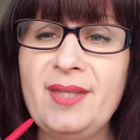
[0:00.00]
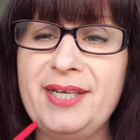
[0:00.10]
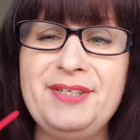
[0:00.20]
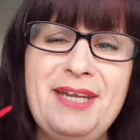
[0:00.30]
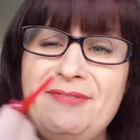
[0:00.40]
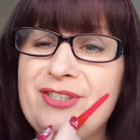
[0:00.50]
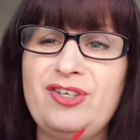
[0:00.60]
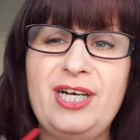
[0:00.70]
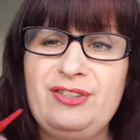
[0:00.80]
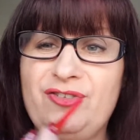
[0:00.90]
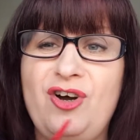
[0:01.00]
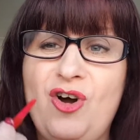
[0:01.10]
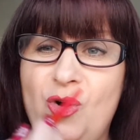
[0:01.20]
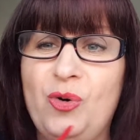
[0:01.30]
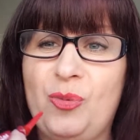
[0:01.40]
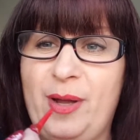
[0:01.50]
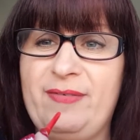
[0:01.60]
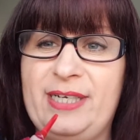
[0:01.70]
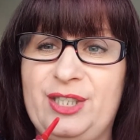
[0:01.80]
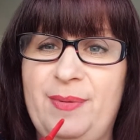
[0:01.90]
never try and draw all the way
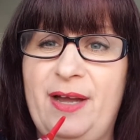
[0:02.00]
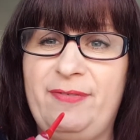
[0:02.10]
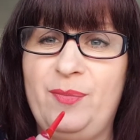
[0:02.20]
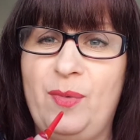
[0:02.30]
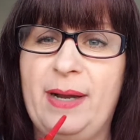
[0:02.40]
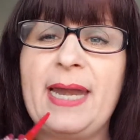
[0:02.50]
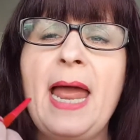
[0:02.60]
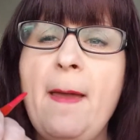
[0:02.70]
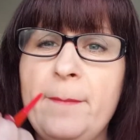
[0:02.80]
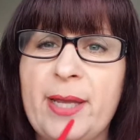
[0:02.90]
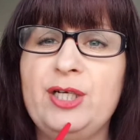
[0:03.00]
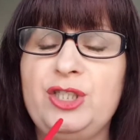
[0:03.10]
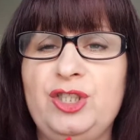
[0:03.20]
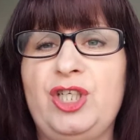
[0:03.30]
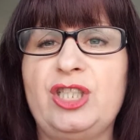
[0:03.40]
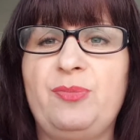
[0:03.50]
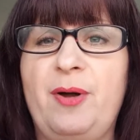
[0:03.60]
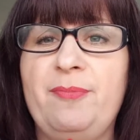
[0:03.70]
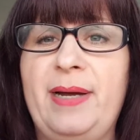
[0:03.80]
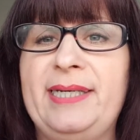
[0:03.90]
around your mouth in one, because you just
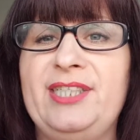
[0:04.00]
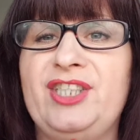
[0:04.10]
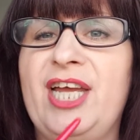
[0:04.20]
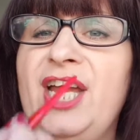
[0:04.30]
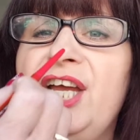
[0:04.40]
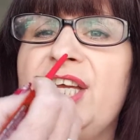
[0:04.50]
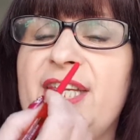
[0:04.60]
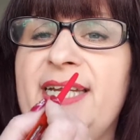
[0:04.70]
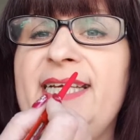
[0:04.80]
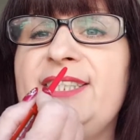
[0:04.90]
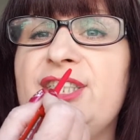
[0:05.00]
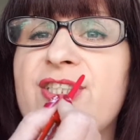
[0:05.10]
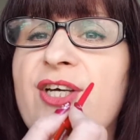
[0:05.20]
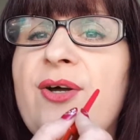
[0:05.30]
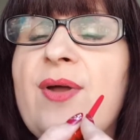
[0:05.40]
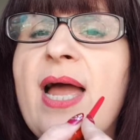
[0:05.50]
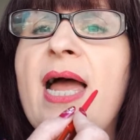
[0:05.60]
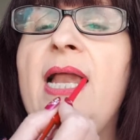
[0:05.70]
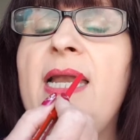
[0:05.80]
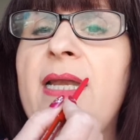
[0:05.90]
won't manage it. You need to do
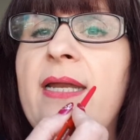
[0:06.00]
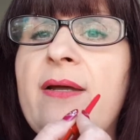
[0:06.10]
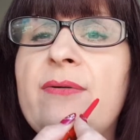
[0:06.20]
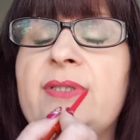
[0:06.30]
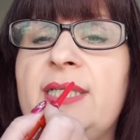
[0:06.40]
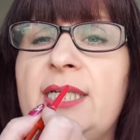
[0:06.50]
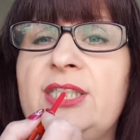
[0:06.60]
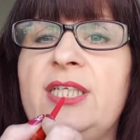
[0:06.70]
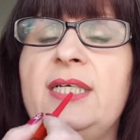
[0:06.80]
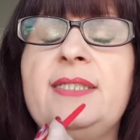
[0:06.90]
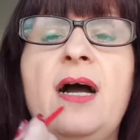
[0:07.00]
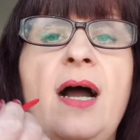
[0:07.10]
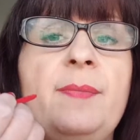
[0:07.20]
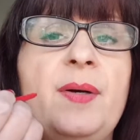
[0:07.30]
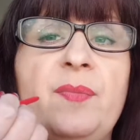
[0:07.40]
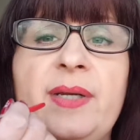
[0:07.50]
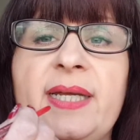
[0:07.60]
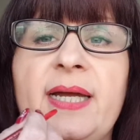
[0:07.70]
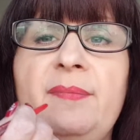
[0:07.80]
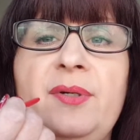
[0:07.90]
a little section at a time, and when
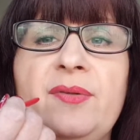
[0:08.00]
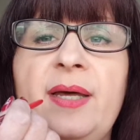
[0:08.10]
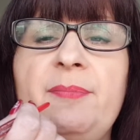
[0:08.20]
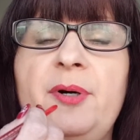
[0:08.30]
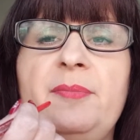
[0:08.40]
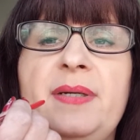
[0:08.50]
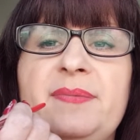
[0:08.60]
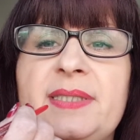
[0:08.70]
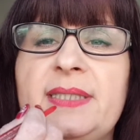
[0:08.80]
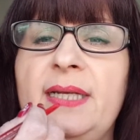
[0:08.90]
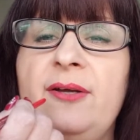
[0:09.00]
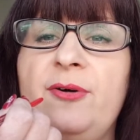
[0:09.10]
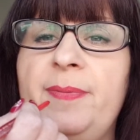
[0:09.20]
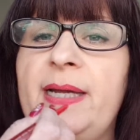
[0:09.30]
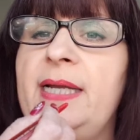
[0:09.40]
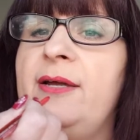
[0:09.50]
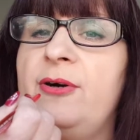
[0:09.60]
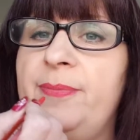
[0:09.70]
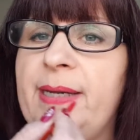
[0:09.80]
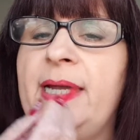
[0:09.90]
you're coming on that bottom lip, just a little bit,
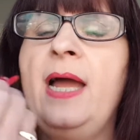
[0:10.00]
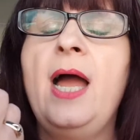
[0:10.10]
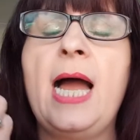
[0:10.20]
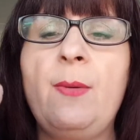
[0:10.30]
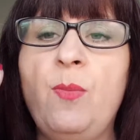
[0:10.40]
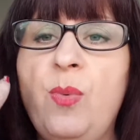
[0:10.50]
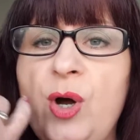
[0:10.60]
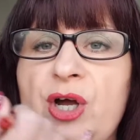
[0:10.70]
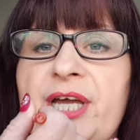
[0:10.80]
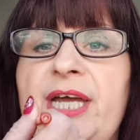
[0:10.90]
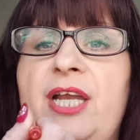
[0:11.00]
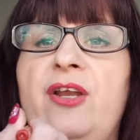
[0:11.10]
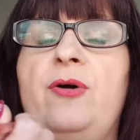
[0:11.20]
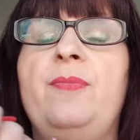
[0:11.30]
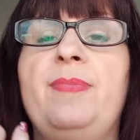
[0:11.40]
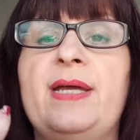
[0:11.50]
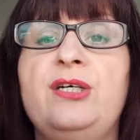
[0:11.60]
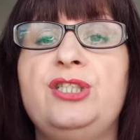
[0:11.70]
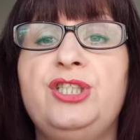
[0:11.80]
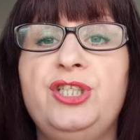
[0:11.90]
and work it along,
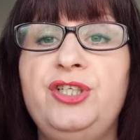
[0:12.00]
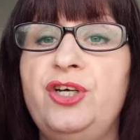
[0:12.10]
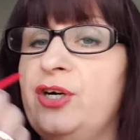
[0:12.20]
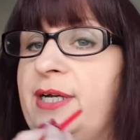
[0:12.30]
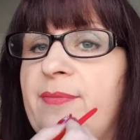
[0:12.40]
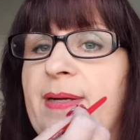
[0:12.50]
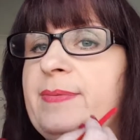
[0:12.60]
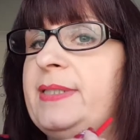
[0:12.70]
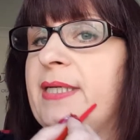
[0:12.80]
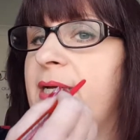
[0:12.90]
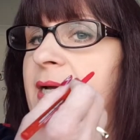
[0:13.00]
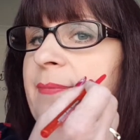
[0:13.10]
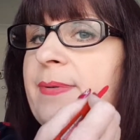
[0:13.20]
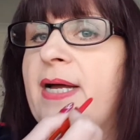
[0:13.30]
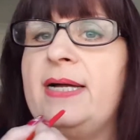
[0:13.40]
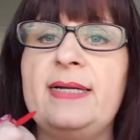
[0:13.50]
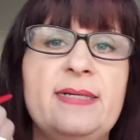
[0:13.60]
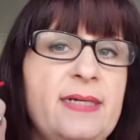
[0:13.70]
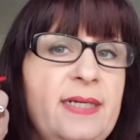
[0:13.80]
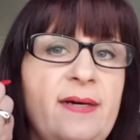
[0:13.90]
because you're not going to be able to keep
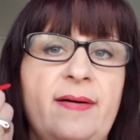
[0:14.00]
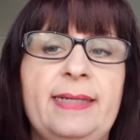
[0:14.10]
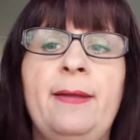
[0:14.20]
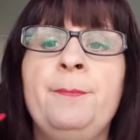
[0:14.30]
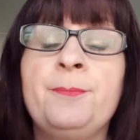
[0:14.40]
a line.